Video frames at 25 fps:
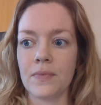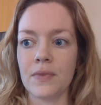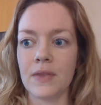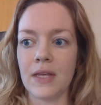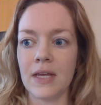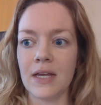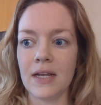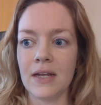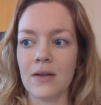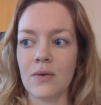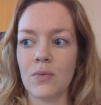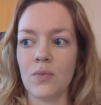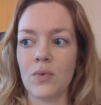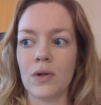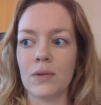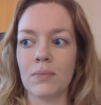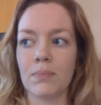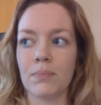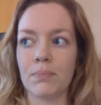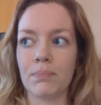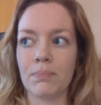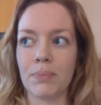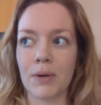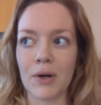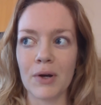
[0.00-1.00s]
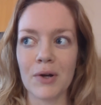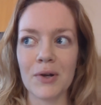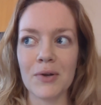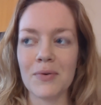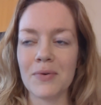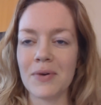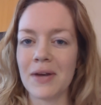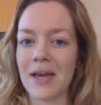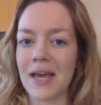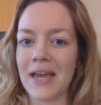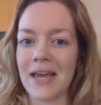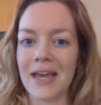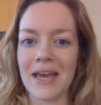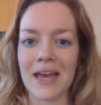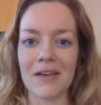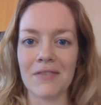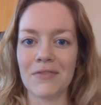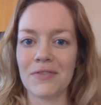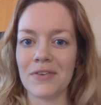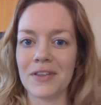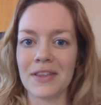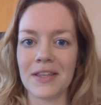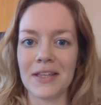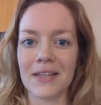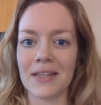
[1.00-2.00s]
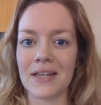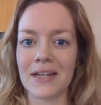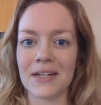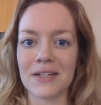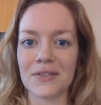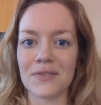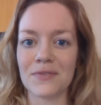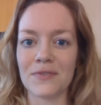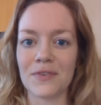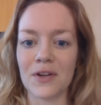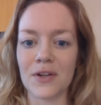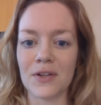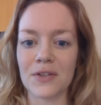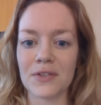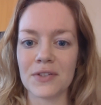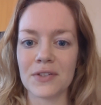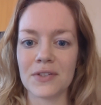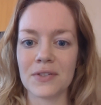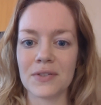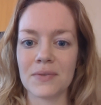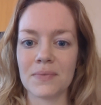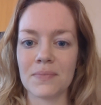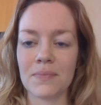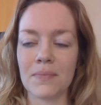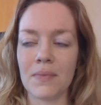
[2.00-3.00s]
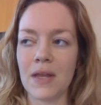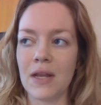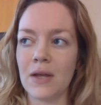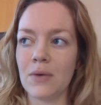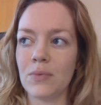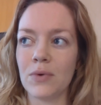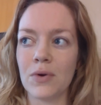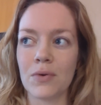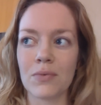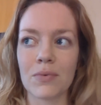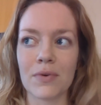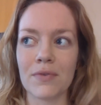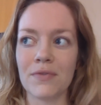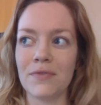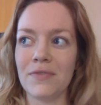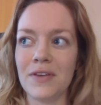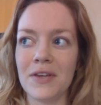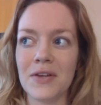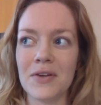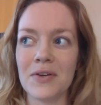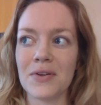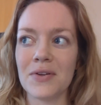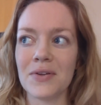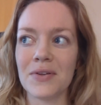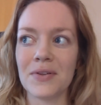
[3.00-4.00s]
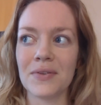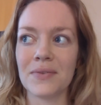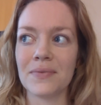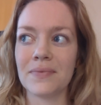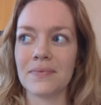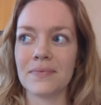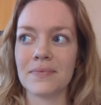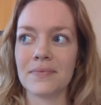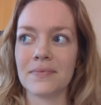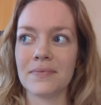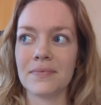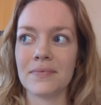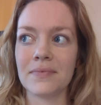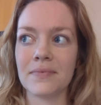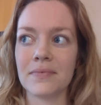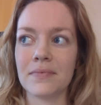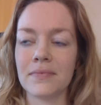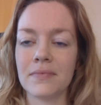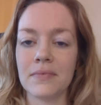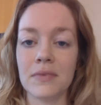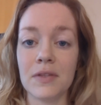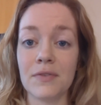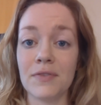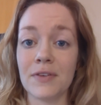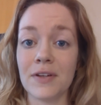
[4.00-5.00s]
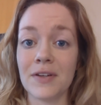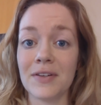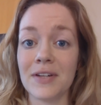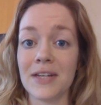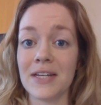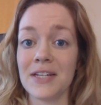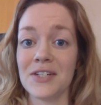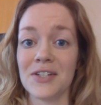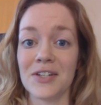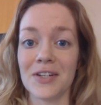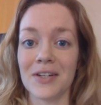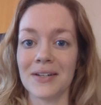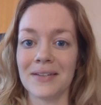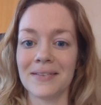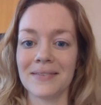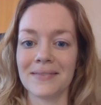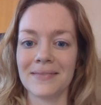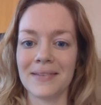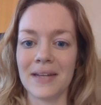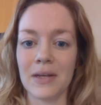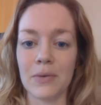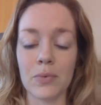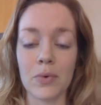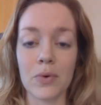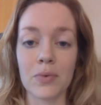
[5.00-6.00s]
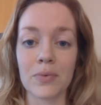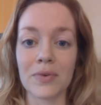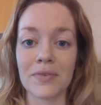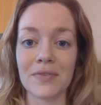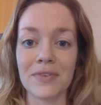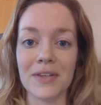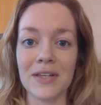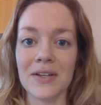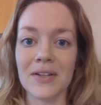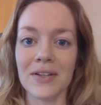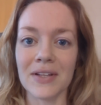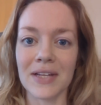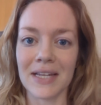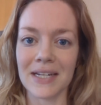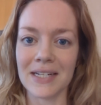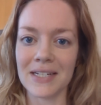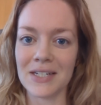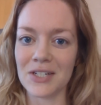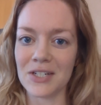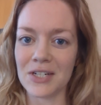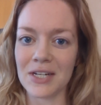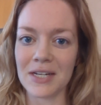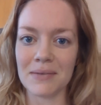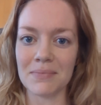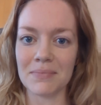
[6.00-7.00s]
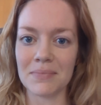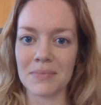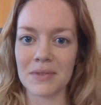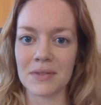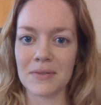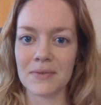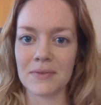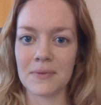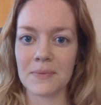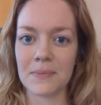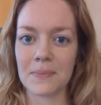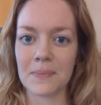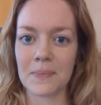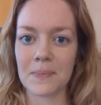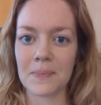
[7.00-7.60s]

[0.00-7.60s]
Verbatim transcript: It will burn away everything that is false and it will reveal the foundation. It will reveal hidden gems.